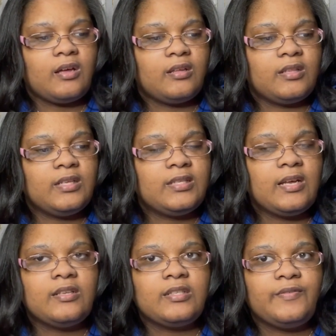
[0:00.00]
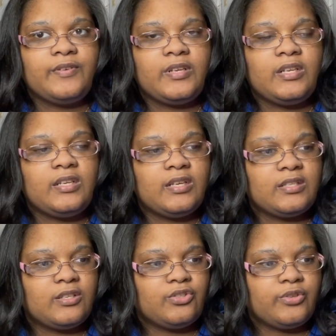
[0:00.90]
This sounds different than it does
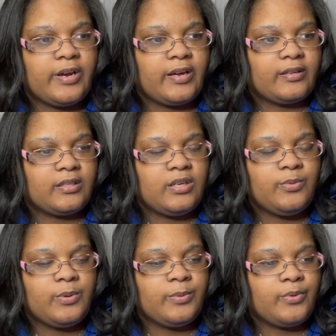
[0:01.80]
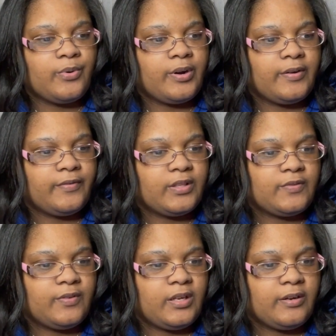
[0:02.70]
on the track. Did he re-record it for this
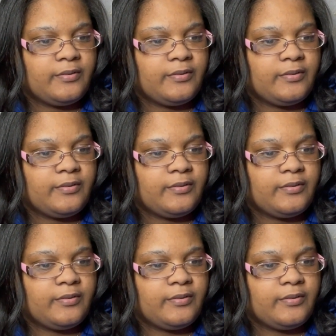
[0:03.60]
video?